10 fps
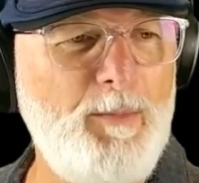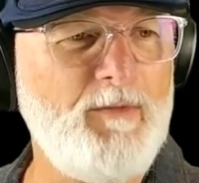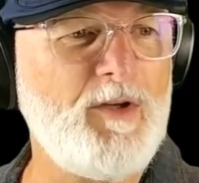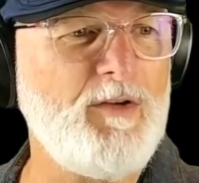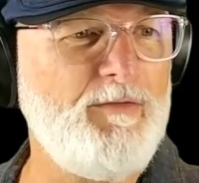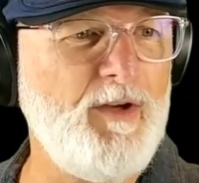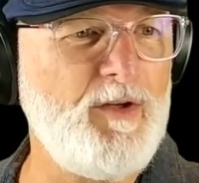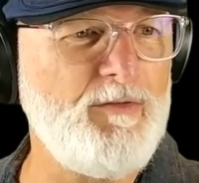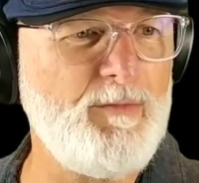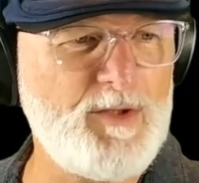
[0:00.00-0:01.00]
I've got a photo
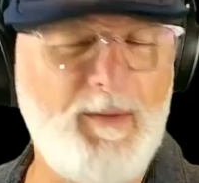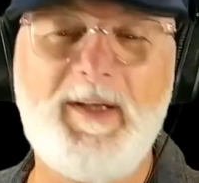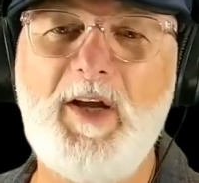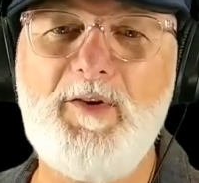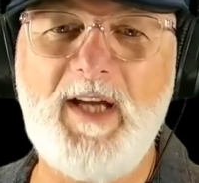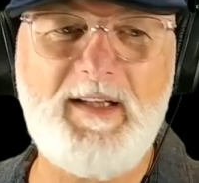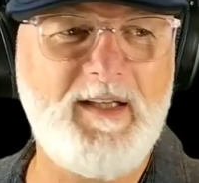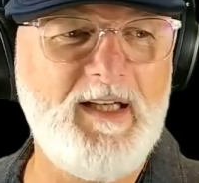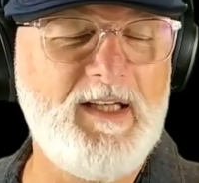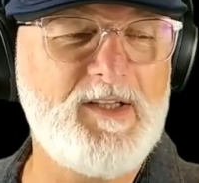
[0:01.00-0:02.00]
from the top. I don't yet,
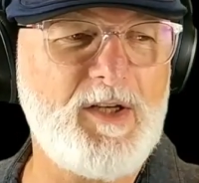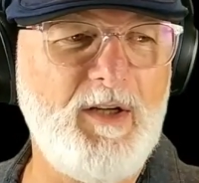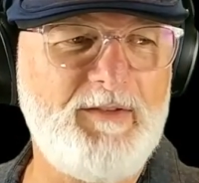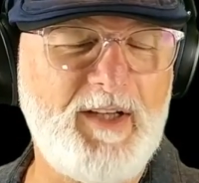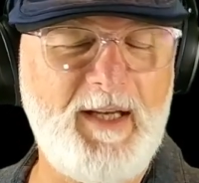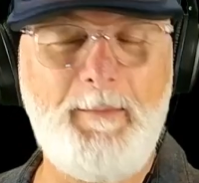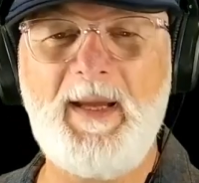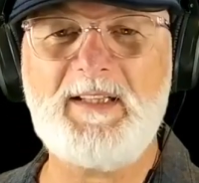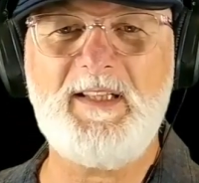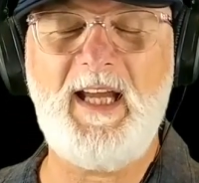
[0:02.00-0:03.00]
so I'll have to come back
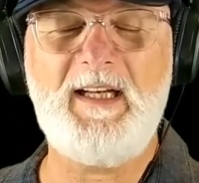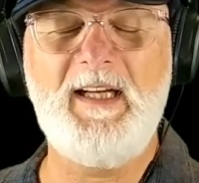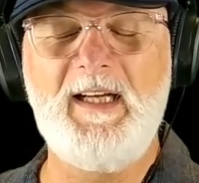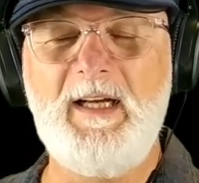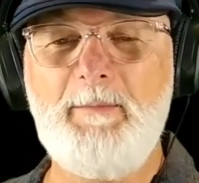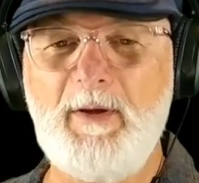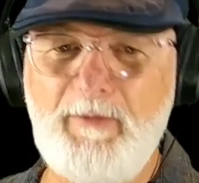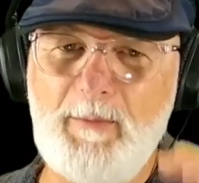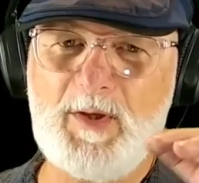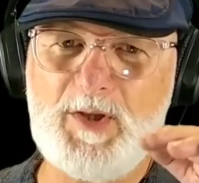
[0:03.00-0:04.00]
to that. But
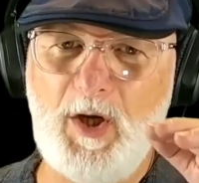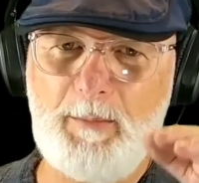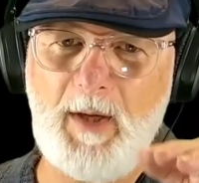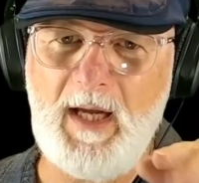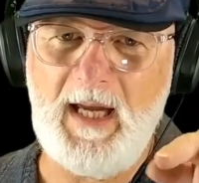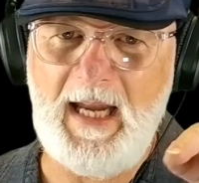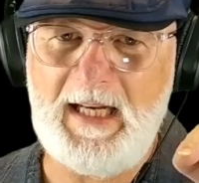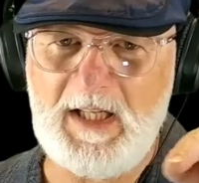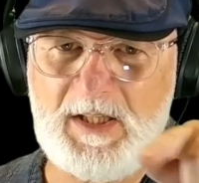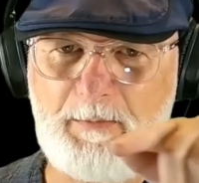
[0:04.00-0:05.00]
from the top, it
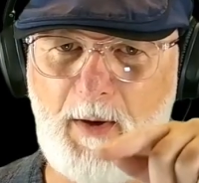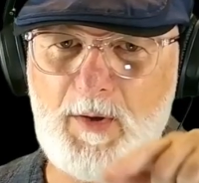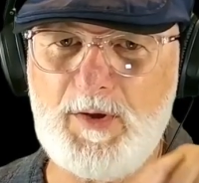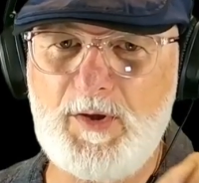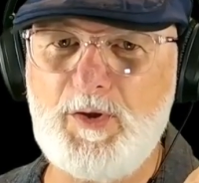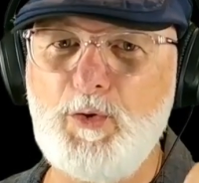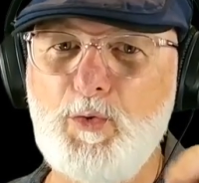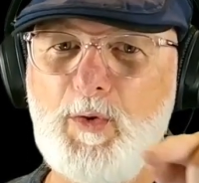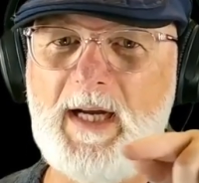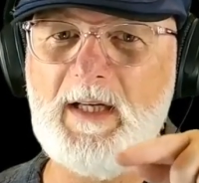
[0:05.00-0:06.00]
exposes the
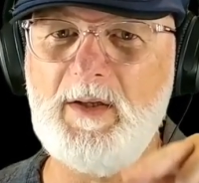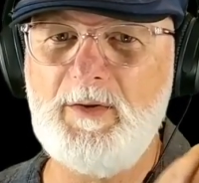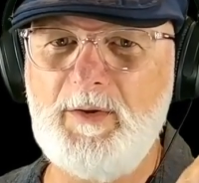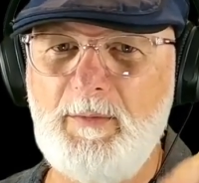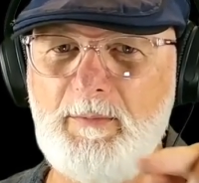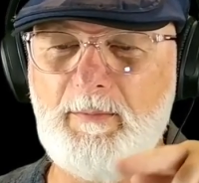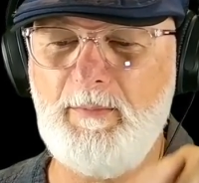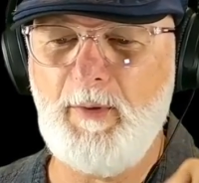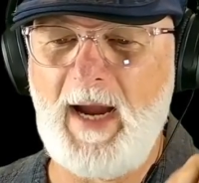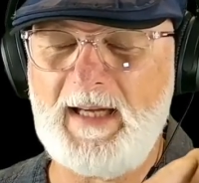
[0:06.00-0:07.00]
round
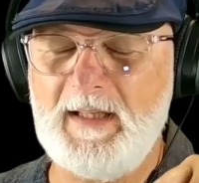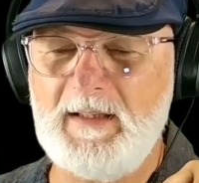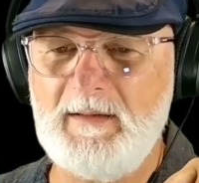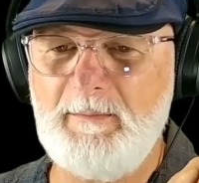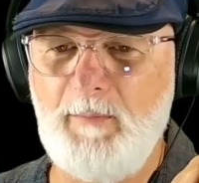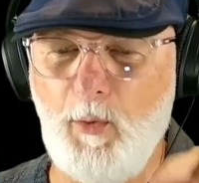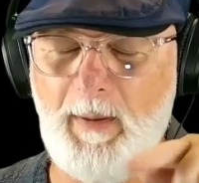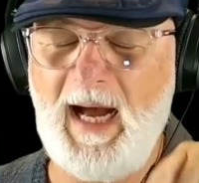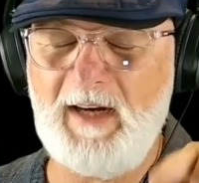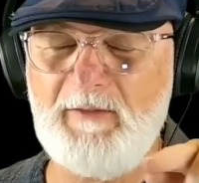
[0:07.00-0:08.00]
bracket, or
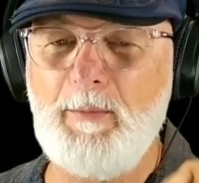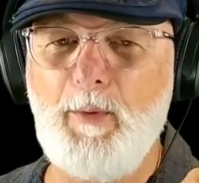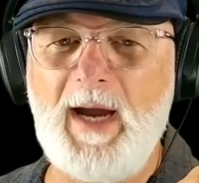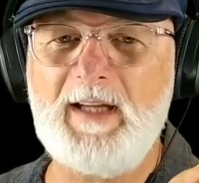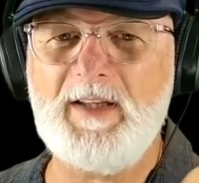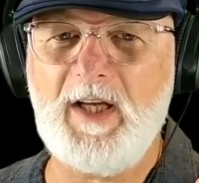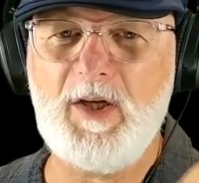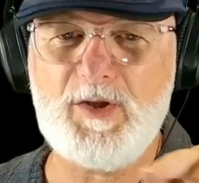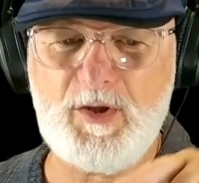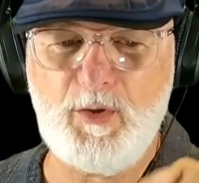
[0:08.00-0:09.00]
part of the bracket, that
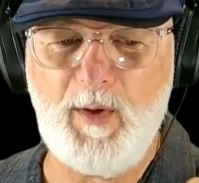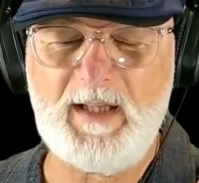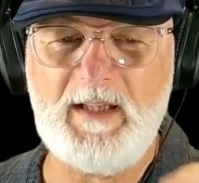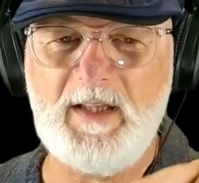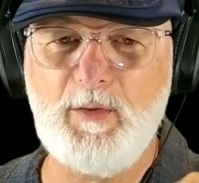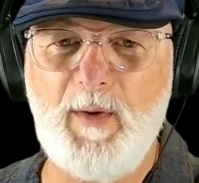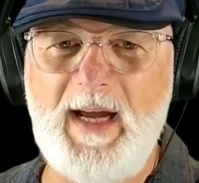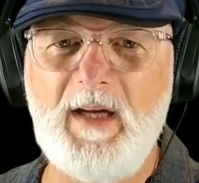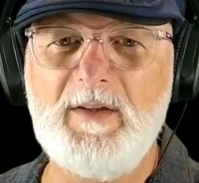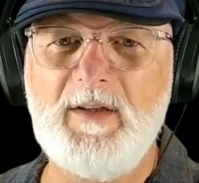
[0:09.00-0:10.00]
goes directly
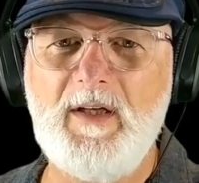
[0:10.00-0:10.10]
around